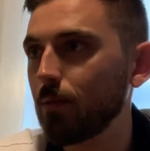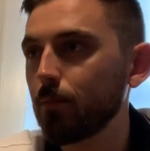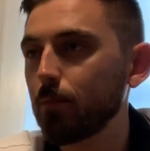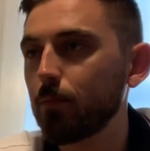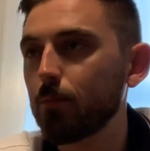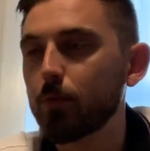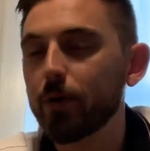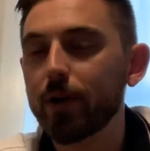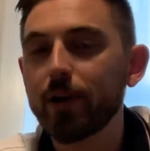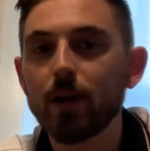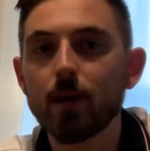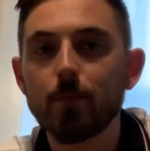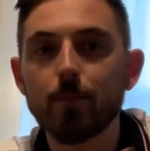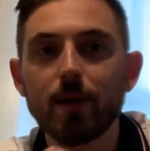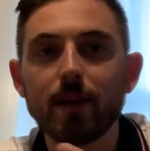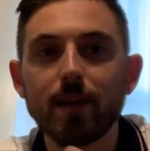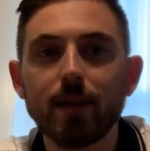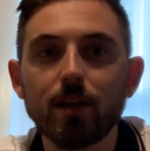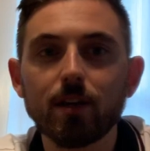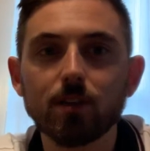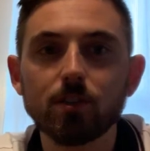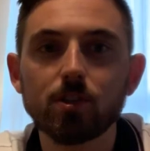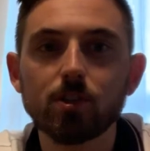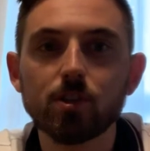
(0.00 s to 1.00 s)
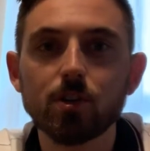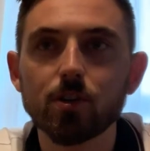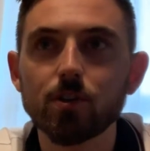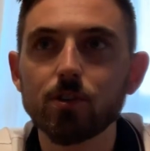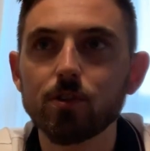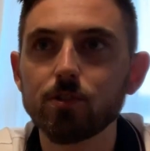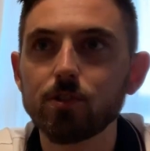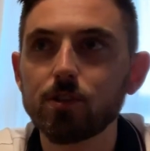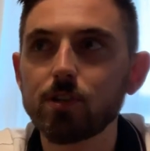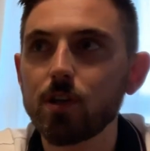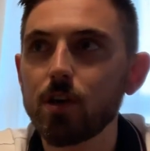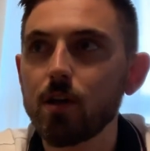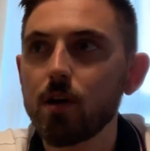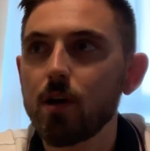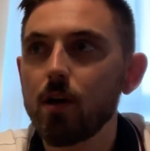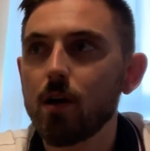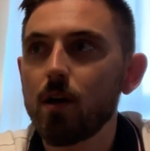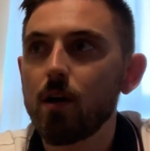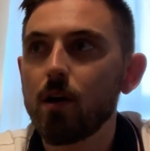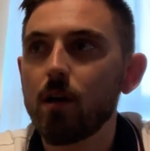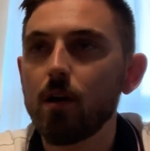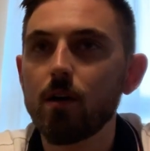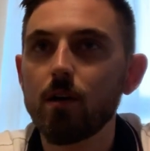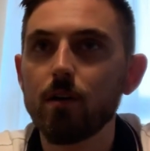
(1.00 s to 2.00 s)
bring up any concerns
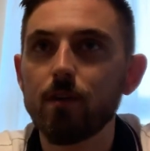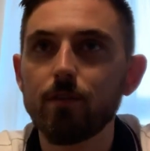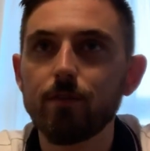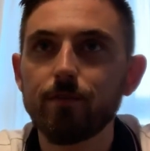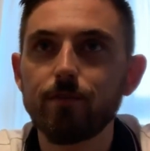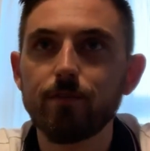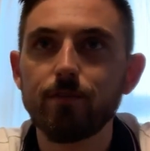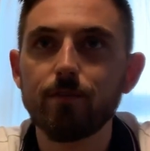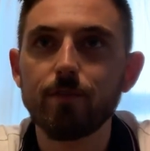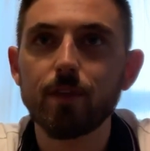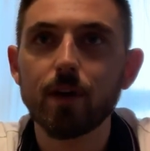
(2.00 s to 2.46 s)
of